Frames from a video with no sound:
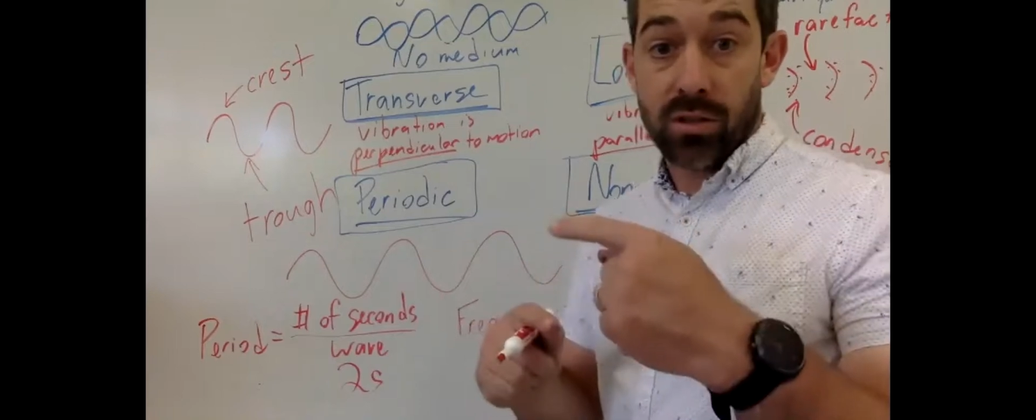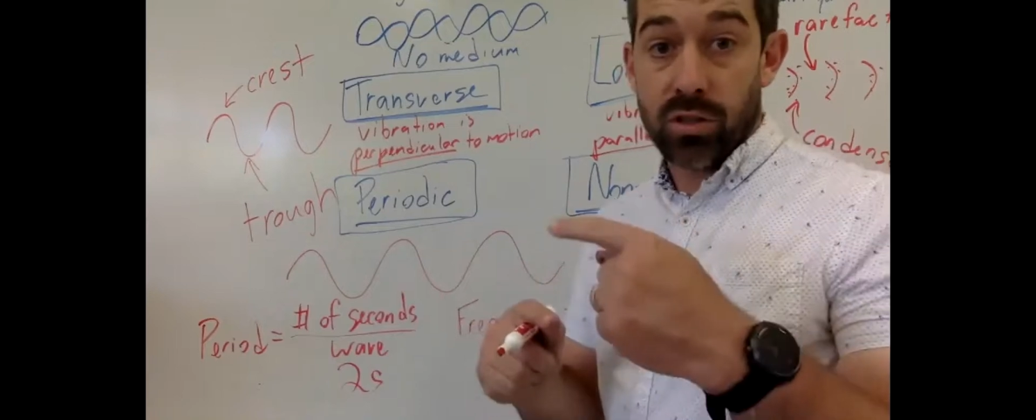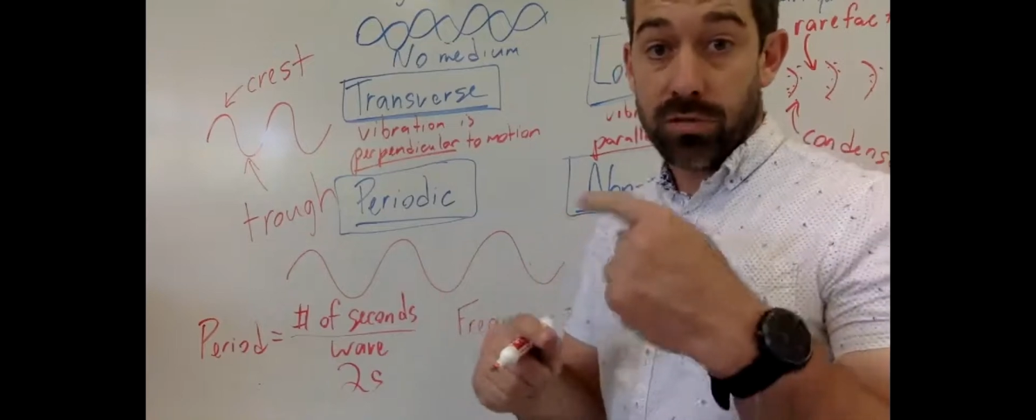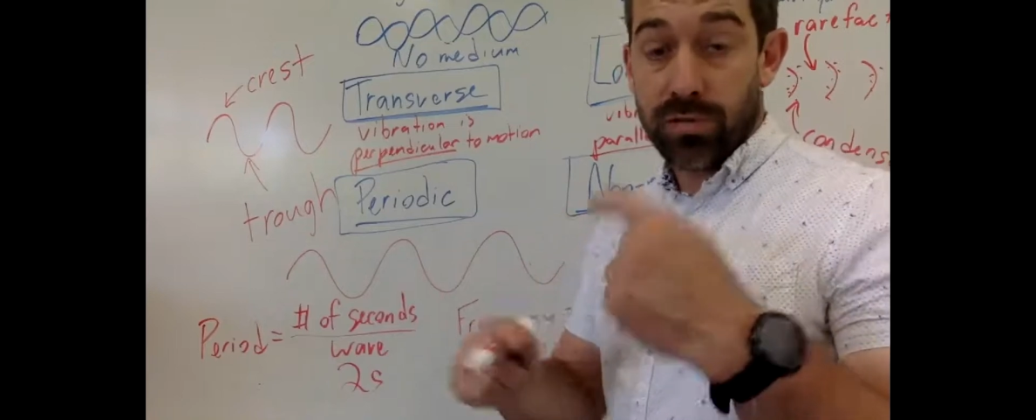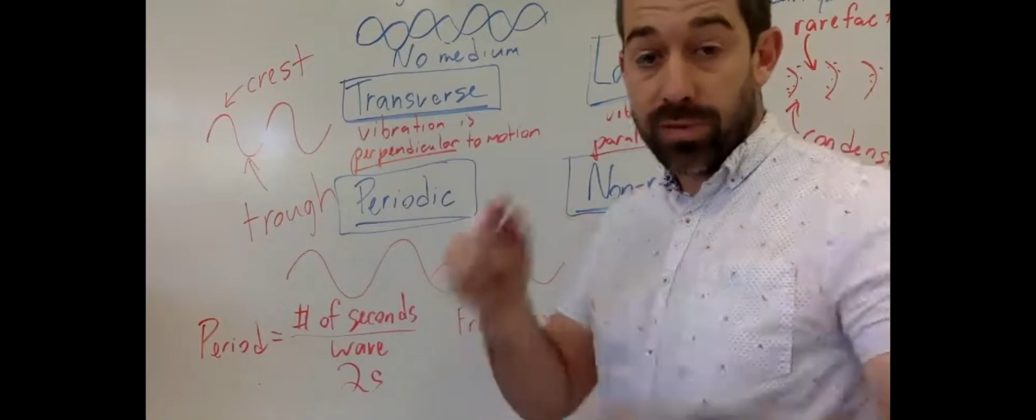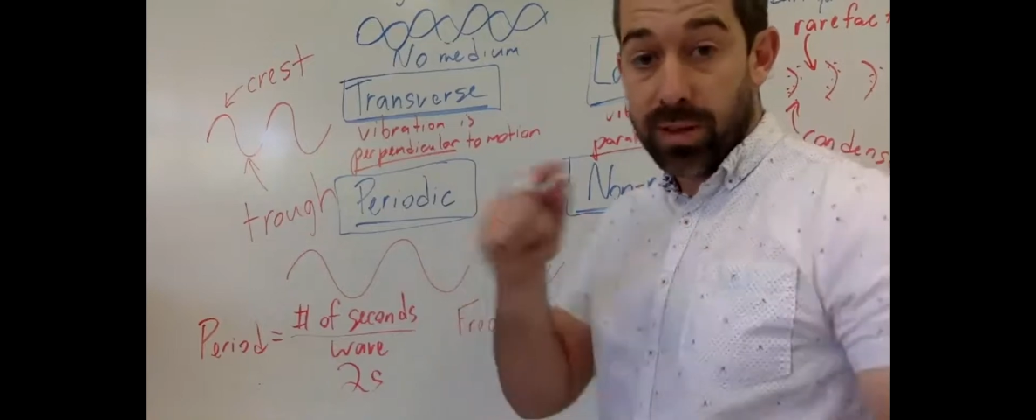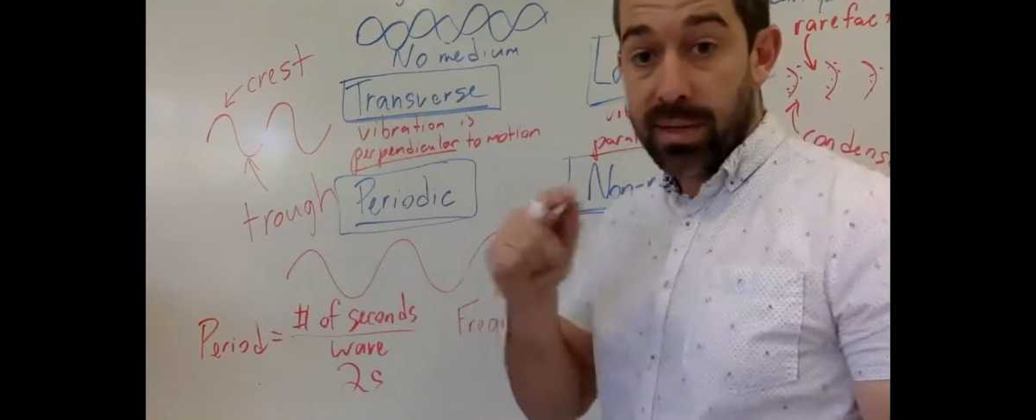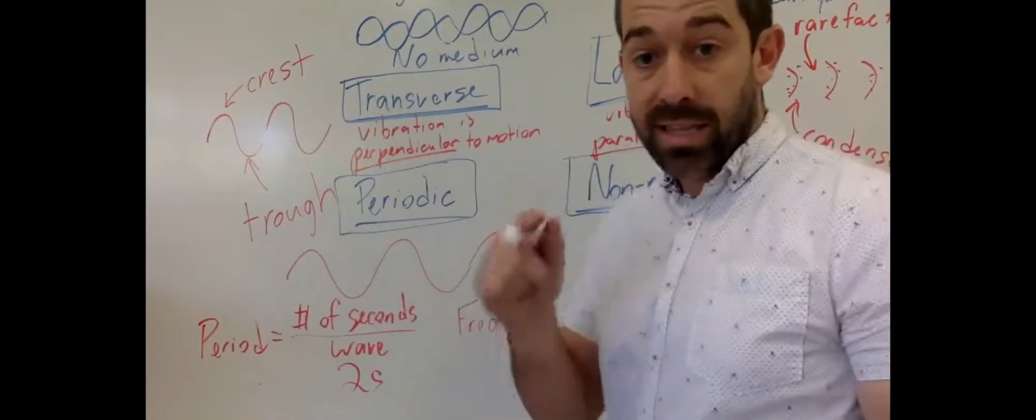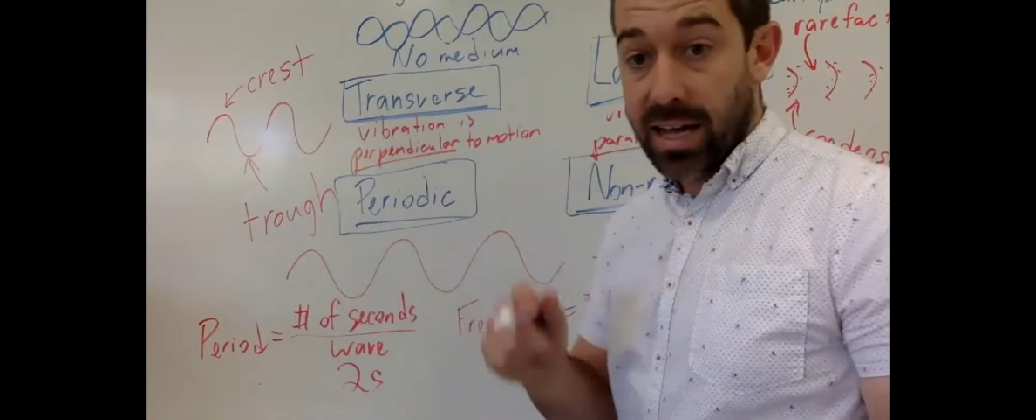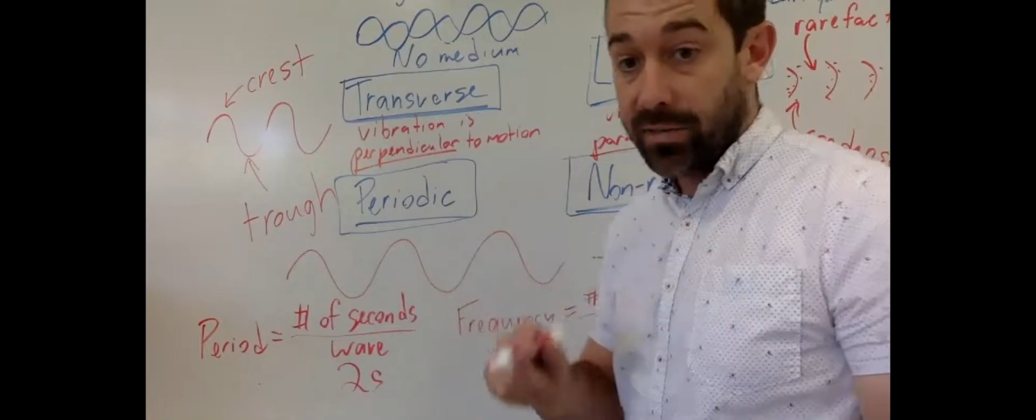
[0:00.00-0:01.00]
You're just
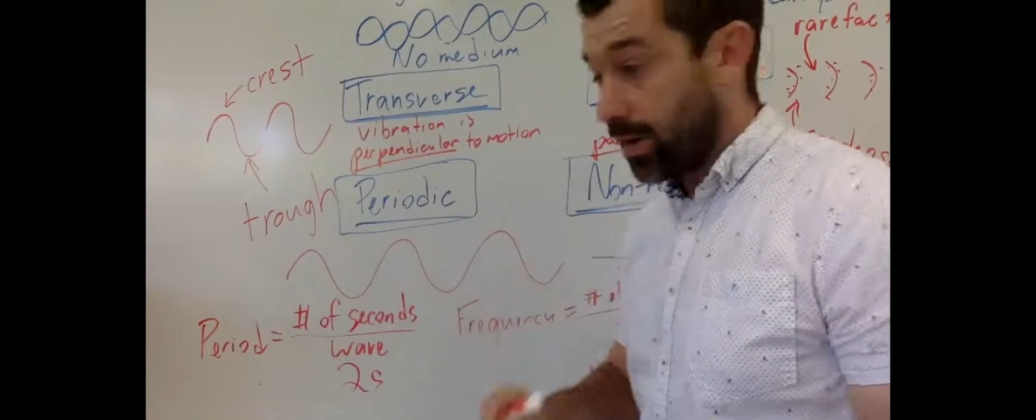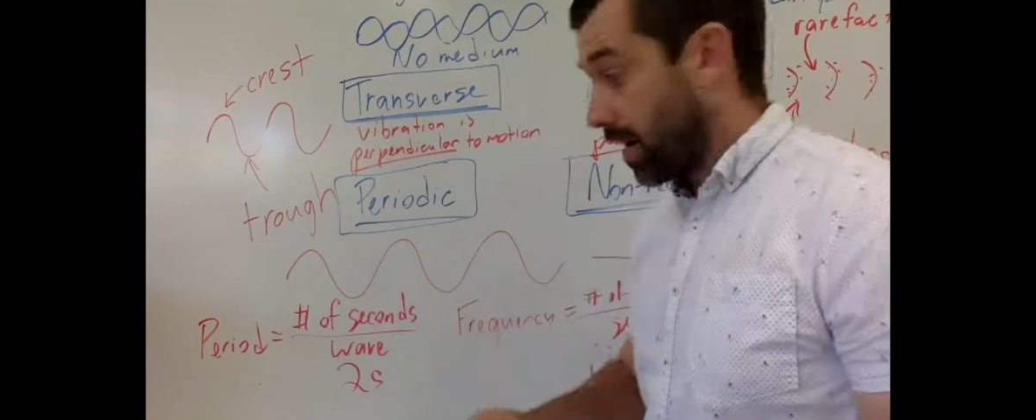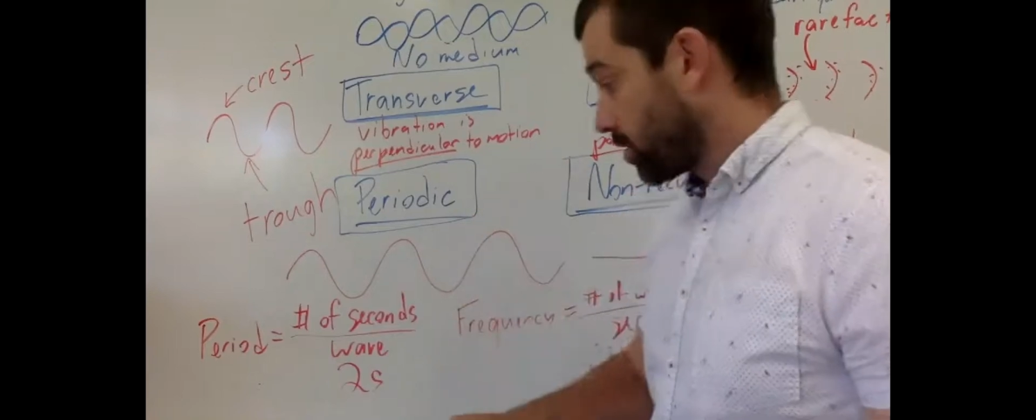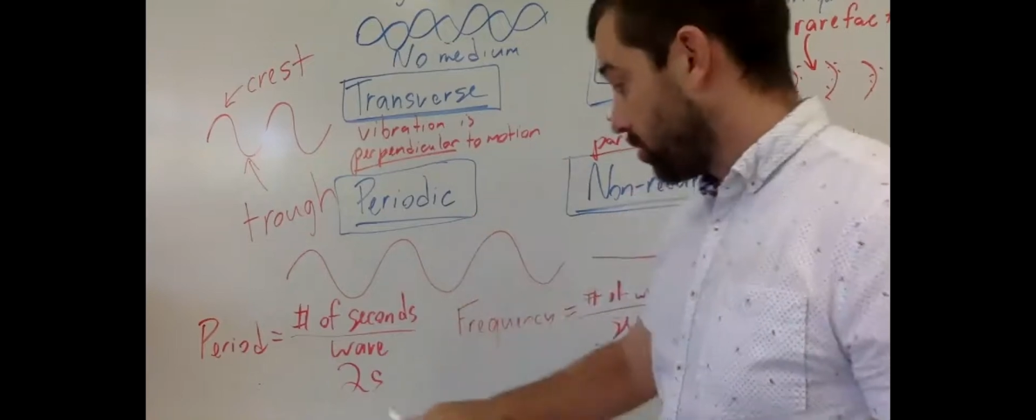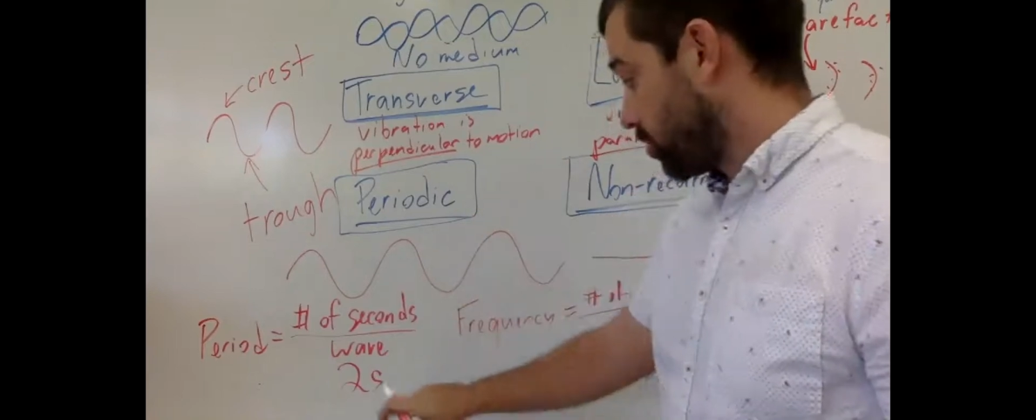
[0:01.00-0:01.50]
flipping that fraction.